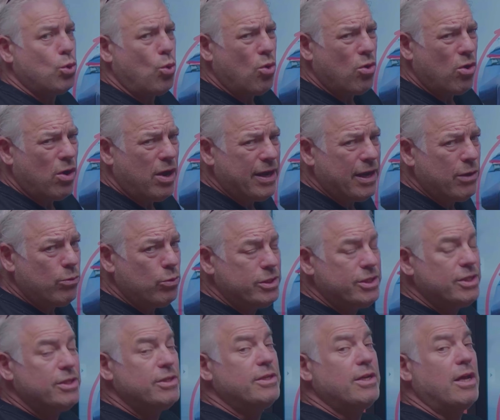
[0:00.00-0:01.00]
door on it,
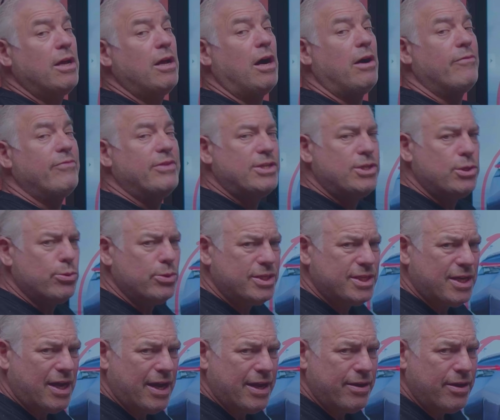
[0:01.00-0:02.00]
which is of the
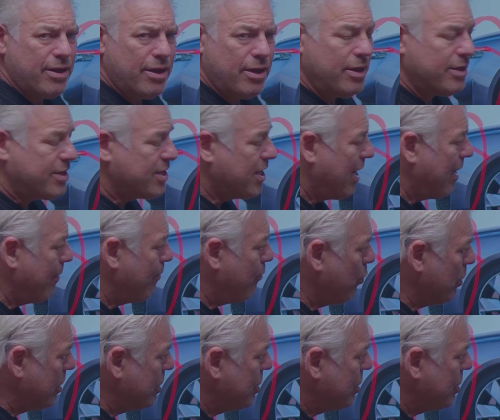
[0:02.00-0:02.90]
suicide type,